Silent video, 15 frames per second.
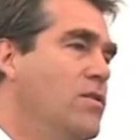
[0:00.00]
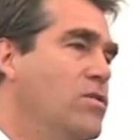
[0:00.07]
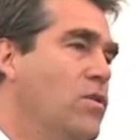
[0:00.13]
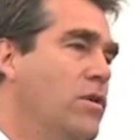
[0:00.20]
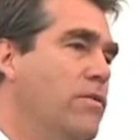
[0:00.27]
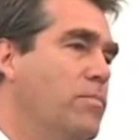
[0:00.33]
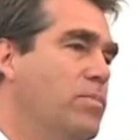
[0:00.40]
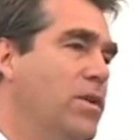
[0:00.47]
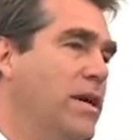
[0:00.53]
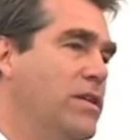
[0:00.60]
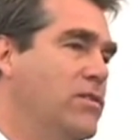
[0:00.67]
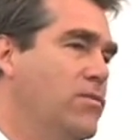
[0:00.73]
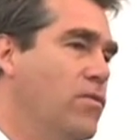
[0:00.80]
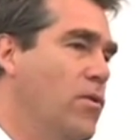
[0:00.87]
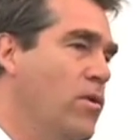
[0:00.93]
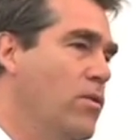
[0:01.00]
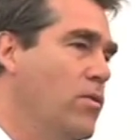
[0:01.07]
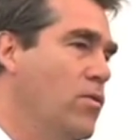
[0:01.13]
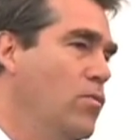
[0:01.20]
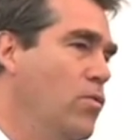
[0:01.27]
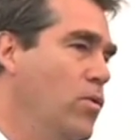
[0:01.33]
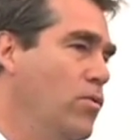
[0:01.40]
sort of a place for
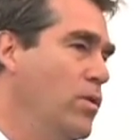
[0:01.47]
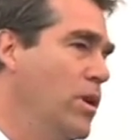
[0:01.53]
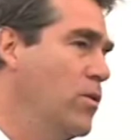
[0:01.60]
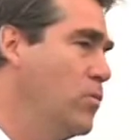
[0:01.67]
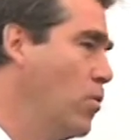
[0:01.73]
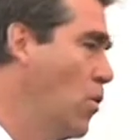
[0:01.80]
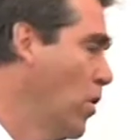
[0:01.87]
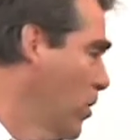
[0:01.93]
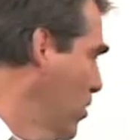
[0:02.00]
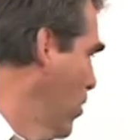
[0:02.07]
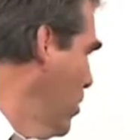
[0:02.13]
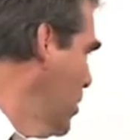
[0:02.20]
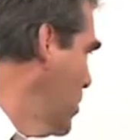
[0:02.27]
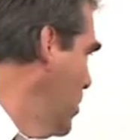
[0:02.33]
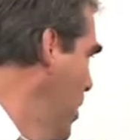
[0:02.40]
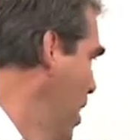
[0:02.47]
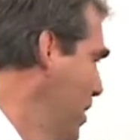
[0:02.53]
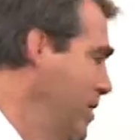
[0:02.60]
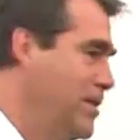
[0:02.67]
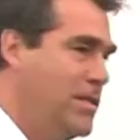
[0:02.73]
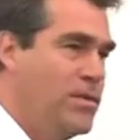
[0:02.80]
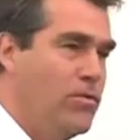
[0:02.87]
wounded war
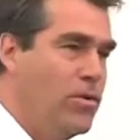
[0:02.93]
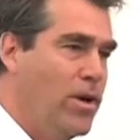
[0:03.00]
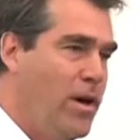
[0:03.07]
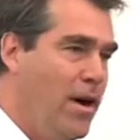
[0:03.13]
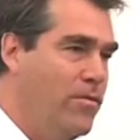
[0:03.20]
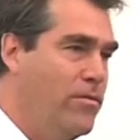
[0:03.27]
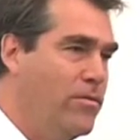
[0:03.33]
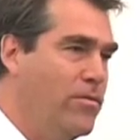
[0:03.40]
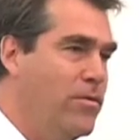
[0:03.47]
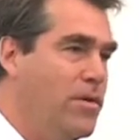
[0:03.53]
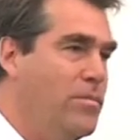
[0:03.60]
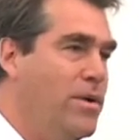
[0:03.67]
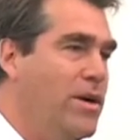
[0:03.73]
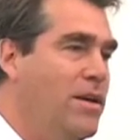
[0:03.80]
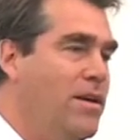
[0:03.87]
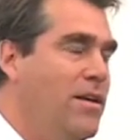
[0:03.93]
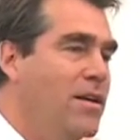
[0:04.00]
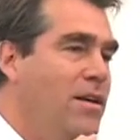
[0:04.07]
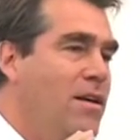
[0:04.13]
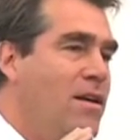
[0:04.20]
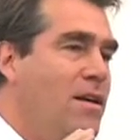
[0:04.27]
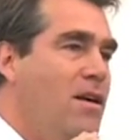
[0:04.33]
correspondents to recover for a bit.
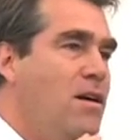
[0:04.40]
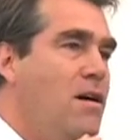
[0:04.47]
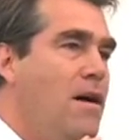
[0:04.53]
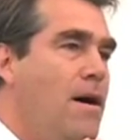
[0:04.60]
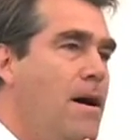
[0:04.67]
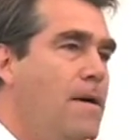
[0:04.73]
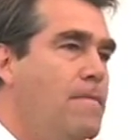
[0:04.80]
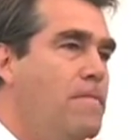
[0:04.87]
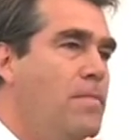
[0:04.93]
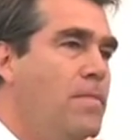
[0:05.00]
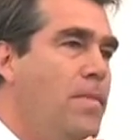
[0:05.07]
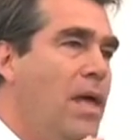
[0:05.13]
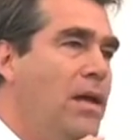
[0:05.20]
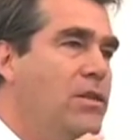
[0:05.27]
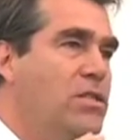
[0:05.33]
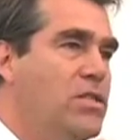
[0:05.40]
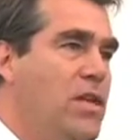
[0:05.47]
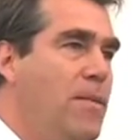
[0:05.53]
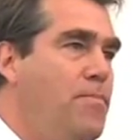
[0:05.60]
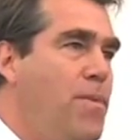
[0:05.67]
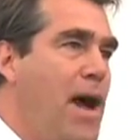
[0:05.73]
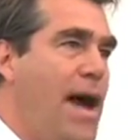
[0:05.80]
And to
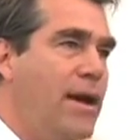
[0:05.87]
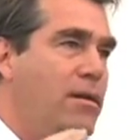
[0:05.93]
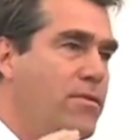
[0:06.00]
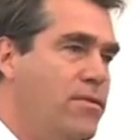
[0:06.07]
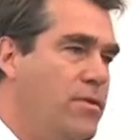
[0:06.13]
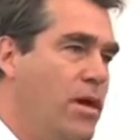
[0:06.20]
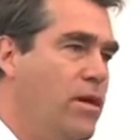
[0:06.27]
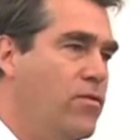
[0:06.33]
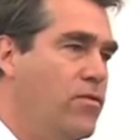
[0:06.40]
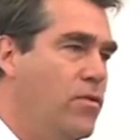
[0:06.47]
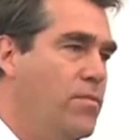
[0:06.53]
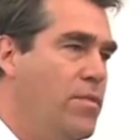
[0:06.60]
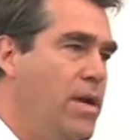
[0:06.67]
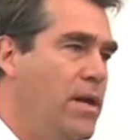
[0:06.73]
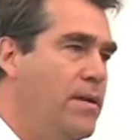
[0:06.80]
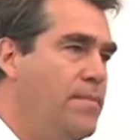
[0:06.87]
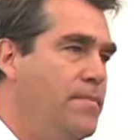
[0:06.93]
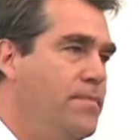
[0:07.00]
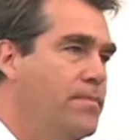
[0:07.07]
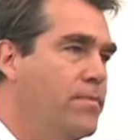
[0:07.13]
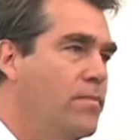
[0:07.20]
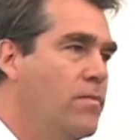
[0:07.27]
step back and think for a minute
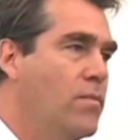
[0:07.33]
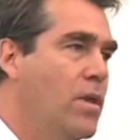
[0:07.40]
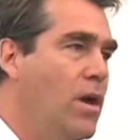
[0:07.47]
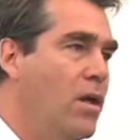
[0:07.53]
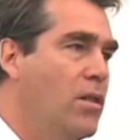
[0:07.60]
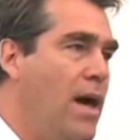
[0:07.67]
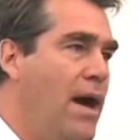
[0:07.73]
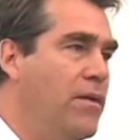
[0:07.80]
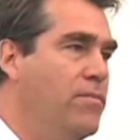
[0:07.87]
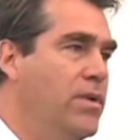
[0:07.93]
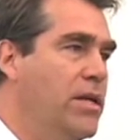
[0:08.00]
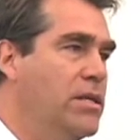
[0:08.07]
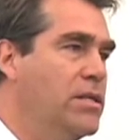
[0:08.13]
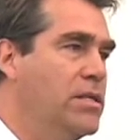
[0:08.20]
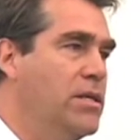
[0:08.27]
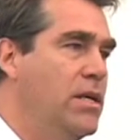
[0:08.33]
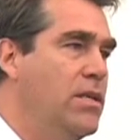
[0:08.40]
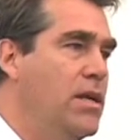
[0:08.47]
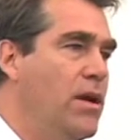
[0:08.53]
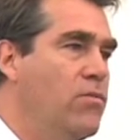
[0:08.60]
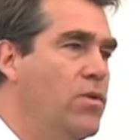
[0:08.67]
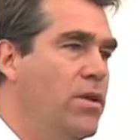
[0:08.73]
allowed me to see
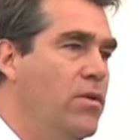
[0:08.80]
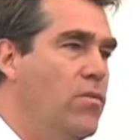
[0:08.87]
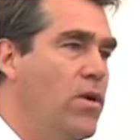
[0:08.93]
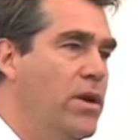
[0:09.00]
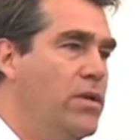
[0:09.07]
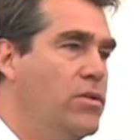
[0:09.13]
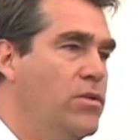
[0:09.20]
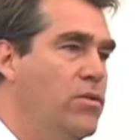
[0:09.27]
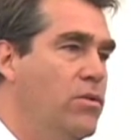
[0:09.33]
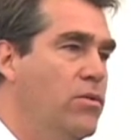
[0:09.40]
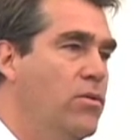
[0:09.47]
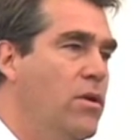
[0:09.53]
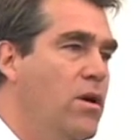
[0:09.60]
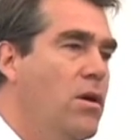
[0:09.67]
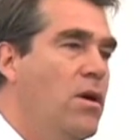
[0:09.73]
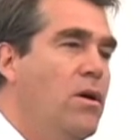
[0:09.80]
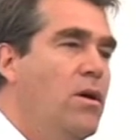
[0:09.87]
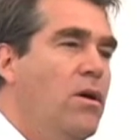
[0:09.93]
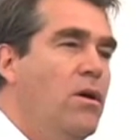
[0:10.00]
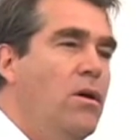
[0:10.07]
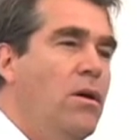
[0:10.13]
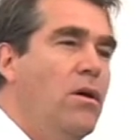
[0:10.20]
that I really wanted to
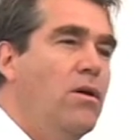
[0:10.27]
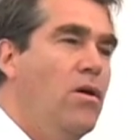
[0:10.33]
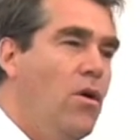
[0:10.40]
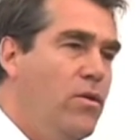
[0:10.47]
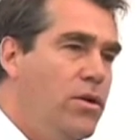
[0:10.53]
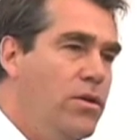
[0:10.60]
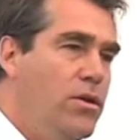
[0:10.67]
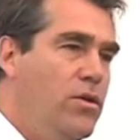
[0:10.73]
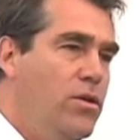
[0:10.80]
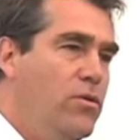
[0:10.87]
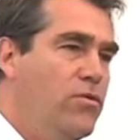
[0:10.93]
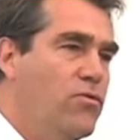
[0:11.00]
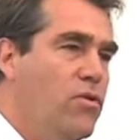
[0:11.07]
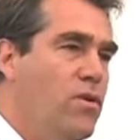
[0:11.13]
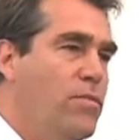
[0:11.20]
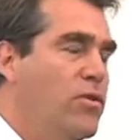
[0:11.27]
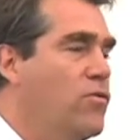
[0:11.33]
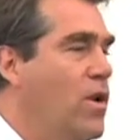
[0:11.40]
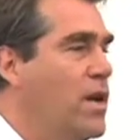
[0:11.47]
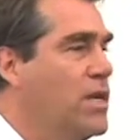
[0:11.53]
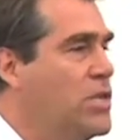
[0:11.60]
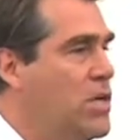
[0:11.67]
go into the newsroom and
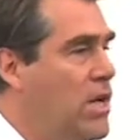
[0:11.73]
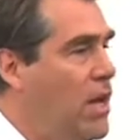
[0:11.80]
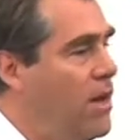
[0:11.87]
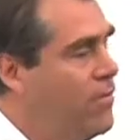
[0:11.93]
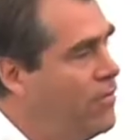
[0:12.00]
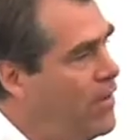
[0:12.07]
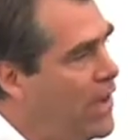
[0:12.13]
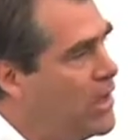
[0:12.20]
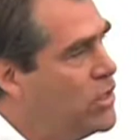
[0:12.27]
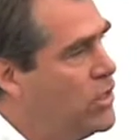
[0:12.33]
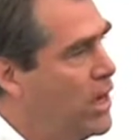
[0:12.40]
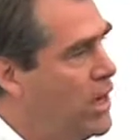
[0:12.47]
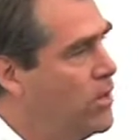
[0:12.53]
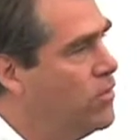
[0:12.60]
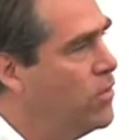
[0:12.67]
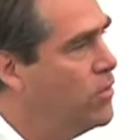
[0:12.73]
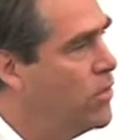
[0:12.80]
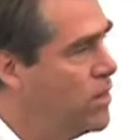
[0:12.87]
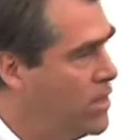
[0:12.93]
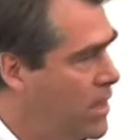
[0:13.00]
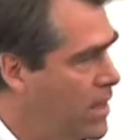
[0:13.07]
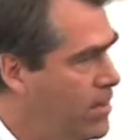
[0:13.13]
try to affect change from
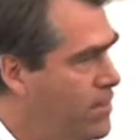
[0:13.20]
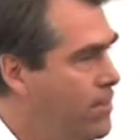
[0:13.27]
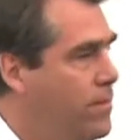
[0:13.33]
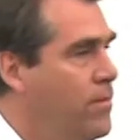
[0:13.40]
within.